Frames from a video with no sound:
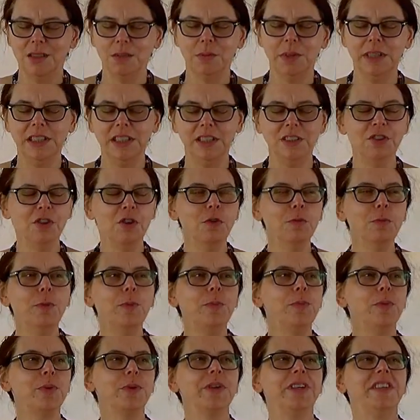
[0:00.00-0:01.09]
when the noble
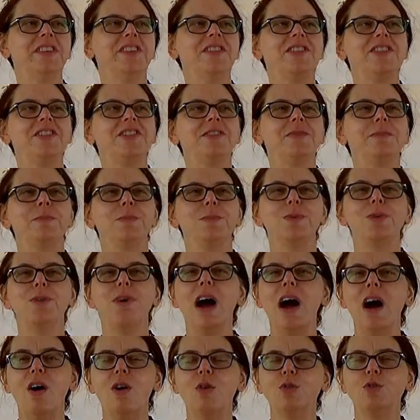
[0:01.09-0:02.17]
prince,
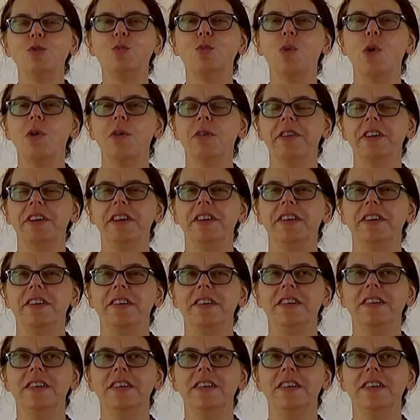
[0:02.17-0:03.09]
proud warrior,